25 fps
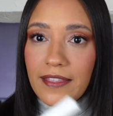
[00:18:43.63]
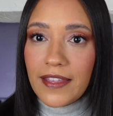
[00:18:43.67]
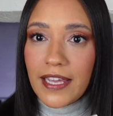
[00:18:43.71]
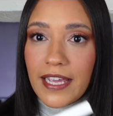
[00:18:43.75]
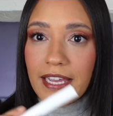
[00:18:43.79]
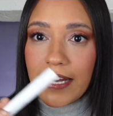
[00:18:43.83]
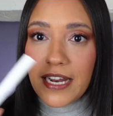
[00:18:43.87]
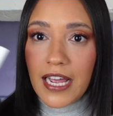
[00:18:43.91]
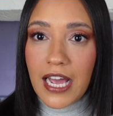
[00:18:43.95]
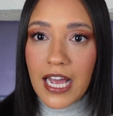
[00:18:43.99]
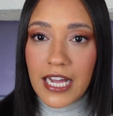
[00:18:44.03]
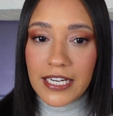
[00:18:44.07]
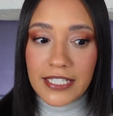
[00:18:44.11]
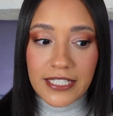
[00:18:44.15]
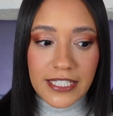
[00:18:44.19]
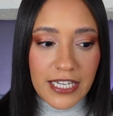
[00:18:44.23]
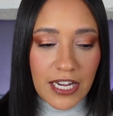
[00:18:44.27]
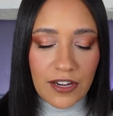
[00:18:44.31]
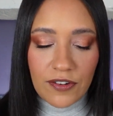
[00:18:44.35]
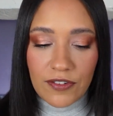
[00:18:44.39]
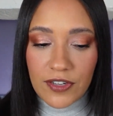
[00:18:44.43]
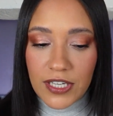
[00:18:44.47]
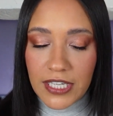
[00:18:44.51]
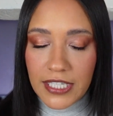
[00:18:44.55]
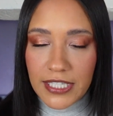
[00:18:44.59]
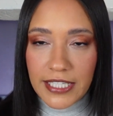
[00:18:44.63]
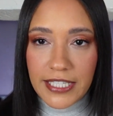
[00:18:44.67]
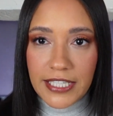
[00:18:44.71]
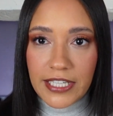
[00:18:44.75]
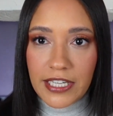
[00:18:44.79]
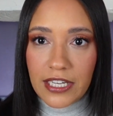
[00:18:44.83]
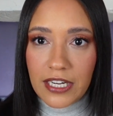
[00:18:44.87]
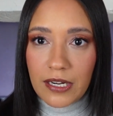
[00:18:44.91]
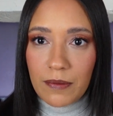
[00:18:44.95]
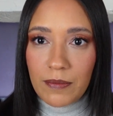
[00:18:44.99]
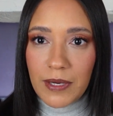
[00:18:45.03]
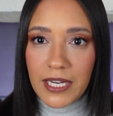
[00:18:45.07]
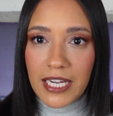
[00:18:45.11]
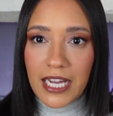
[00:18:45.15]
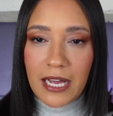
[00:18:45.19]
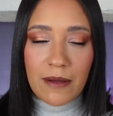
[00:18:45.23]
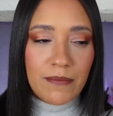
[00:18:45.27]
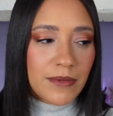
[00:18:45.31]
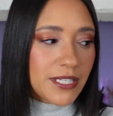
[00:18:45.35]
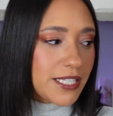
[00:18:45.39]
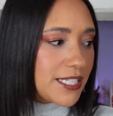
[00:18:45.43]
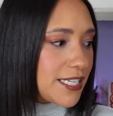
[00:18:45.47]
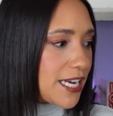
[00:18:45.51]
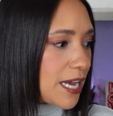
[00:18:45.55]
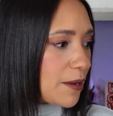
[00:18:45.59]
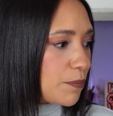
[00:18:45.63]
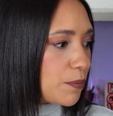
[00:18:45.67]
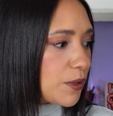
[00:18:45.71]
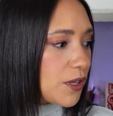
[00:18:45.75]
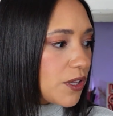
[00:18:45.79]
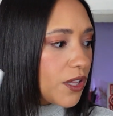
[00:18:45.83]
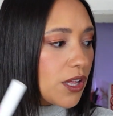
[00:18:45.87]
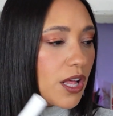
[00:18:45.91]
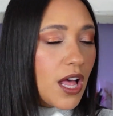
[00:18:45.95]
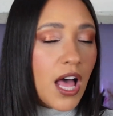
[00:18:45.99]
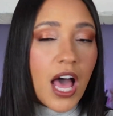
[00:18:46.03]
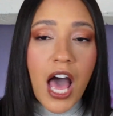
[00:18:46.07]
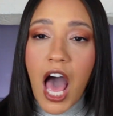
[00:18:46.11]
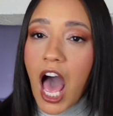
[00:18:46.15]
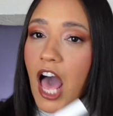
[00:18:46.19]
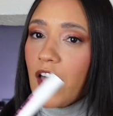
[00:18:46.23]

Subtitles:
then I'm definitely going to become a staple.